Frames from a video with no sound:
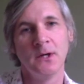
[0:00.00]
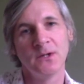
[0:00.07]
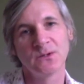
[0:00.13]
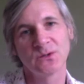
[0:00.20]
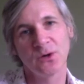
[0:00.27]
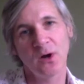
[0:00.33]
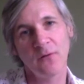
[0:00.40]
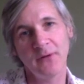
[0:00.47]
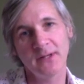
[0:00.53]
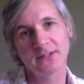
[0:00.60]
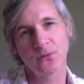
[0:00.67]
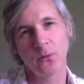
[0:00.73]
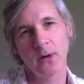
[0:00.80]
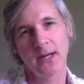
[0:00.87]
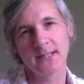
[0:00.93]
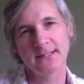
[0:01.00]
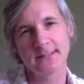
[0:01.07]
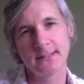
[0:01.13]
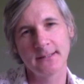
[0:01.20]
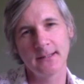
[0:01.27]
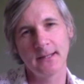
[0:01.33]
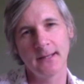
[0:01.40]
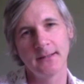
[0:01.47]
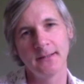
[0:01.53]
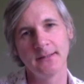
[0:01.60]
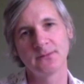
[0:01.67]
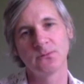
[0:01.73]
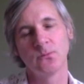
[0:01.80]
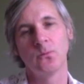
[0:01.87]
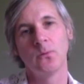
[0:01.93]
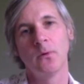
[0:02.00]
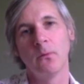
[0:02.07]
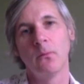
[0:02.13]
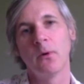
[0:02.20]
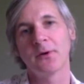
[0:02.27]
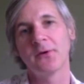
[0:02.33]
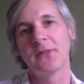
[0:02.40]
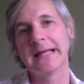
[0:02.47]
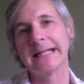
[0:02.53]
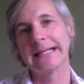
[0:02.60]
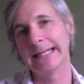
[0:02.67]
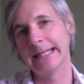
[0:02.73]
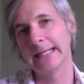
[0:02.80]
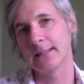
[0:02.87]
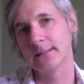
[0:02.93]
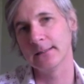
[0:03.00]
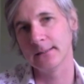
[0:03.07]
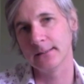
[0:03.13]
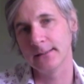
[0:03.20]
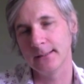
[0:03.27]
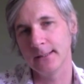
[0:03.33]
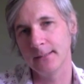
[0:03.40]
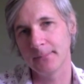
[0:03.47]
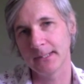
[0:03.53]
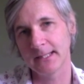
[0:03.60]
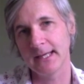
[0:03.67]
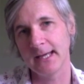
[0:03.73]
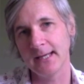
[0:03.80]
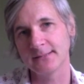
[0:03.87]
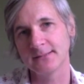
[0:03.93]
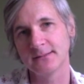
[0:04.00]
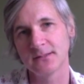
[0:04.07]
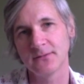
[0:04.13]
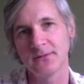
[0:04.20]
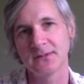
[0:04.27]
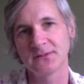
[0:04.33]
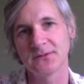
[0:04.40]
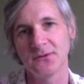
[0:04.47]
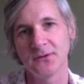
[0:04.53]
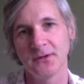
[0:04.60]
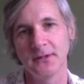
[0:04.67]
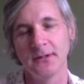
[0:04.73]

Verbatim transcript: So an obvious question then is, well, what are the clinical implications of this study?